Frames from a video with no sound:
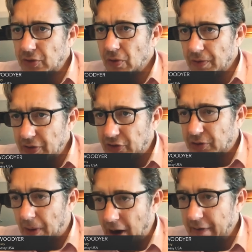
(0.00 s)
You're an
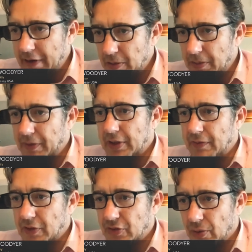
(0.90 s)
inspiring group of
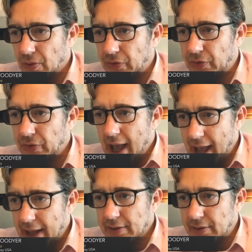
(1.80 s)
individuals,
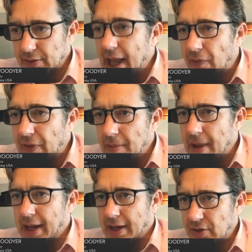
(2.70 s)
and
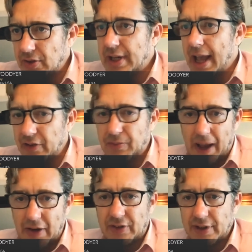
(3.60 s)
LVMH cares
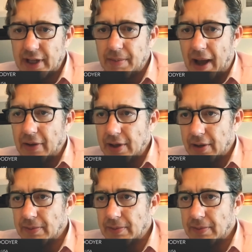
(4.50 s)
passionately about you.